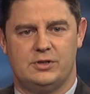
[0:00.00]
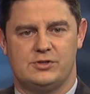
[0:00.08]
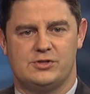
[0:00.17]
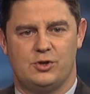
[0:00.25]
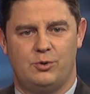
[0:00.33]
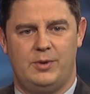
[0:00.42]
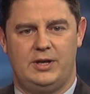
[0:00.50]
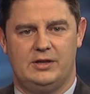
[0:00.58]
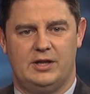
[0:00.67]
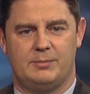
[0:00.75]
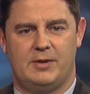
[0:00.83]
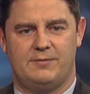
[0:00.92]
so many
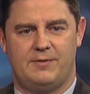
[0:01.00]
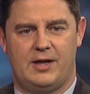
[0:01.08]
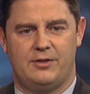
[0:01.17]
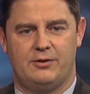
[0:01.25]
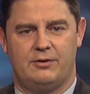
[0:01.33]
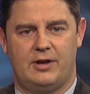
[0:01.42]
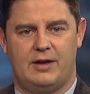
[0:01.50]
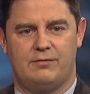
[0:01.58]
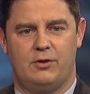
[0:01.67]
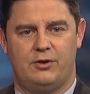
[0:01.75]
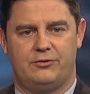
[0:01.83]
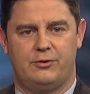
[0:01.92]
like my father have
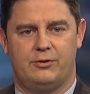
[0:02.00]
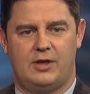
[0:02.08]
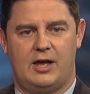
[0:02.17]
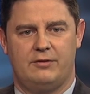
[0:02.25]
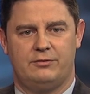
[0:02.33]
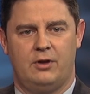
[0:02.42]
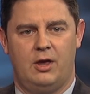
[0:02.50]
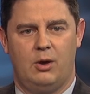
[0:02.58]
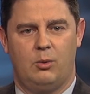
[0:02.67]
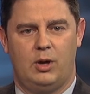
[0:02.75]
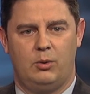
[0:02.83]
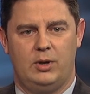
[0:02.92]
lost their lives
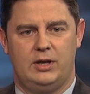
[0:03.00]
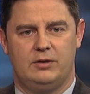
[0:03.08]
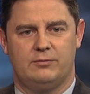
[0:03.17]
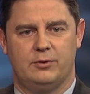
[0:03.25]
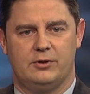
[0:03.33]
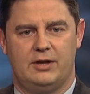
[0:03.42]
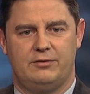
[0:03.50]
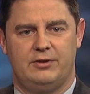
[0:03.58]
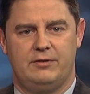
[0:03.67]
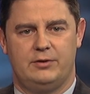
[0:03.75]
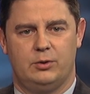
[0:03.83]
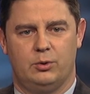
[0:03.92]
while waiting for a
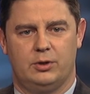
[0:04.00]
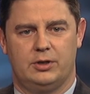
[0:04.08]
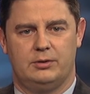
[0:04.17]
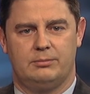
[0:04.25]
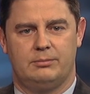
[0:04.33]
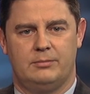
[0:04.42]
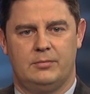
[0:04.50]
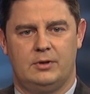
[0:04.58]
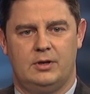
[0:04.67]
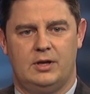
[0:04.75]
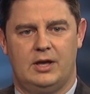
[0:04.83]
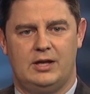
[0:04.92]
life-saving organ.
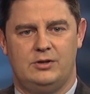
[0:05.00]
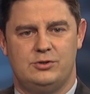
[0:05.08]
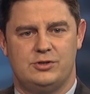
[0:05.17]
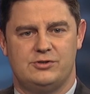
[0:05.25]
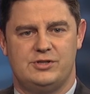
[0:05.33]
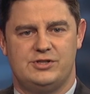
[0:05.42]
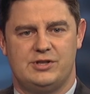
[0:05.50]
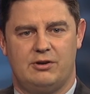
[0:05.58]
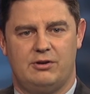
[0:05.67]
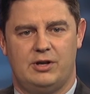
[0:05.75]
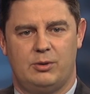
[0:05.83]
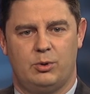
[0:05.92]
At New Jersey
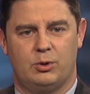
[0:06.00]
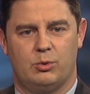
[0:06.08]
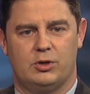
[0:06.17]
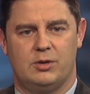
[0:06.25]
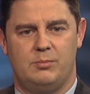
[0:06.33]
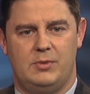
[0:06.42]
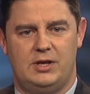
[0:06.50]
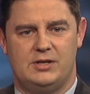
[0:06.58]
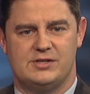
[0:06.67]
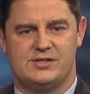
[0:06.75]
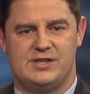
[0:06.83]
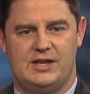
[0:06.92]
Sharing Network, we're committed
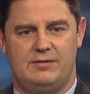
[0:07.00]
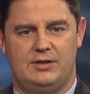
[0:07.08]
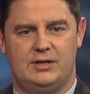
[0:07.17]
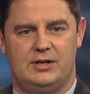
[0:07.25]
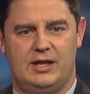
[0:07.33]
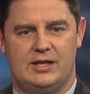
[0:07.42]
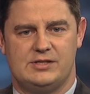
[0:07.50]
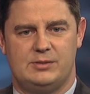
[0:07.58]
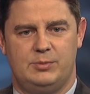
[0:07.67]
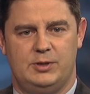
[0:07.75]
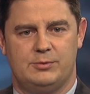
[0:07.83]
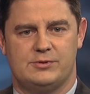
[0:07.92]
to saving and enhancing
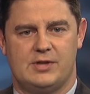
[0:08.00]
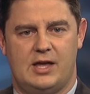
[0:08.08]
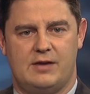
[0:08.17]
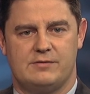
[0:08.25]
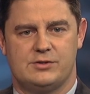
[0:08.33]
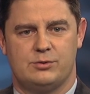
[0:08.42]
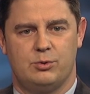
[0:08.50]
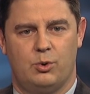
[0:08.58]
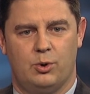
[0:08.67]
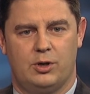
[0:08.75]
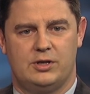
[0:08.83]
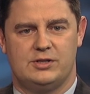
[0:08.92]
people's lives through
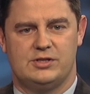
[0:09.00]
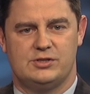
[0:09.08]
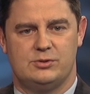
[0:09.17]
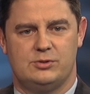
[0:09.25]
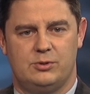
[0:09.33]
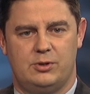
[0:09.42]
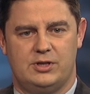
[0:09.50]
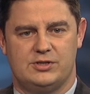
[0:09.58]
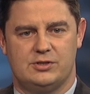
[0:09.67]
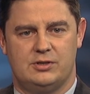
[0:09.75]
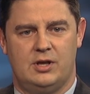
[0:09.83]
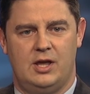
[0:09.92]
organ and tissue
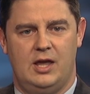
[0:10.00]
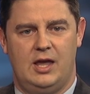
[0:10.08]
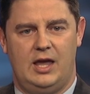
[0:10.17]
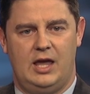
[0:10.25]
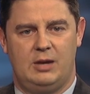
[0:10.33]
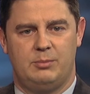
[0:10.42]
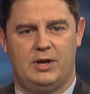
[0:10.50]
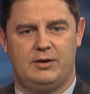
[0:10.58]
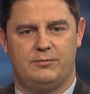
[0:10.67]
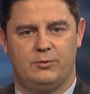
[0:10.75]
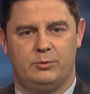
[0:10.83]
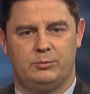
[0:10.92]
donation and by
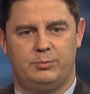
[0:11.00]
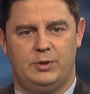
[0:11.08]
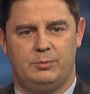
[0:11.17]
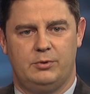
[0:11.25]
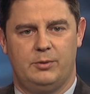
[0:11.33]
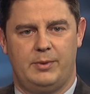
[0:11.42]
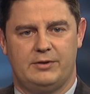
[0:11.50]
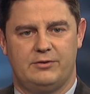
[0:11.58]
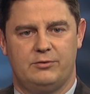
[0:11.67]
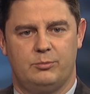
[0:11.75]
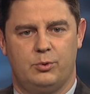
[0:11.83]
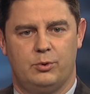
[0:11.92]
informing people about
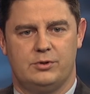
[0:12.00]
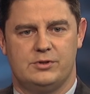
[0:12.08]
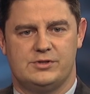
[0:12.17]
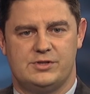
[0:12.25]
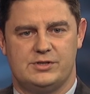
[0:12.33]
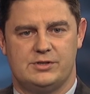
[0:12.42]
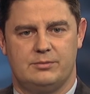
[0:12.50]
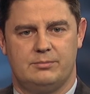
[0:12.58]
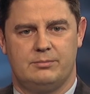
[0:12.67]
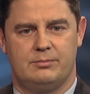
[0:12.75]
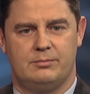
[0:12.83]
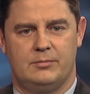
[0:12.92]
this important decision.
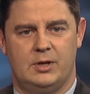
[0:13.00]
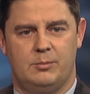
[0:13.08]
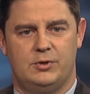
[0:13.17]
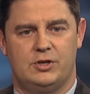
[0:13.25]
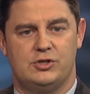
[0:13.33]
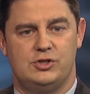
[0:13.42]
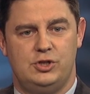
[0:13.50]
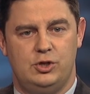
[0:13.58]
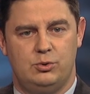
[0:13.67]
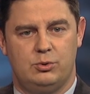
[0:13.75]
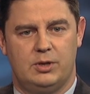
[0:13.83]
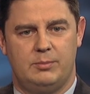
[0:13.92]
Because
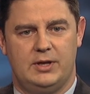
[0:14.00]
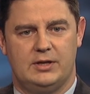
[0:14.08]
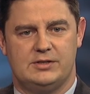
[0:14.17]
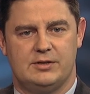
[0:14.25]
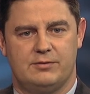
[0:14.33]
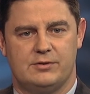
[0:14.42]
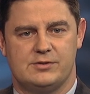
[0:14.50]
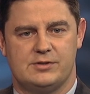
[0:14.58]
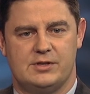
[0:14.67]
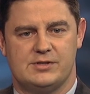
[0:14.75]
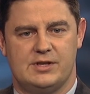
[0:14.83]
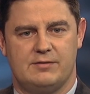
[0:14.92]
you can make a difference
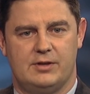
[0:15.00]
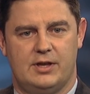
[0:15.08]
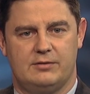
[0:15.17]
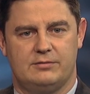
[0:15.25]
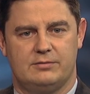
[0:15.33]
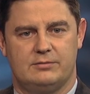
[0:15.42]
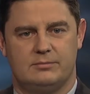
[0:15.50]
and save a life.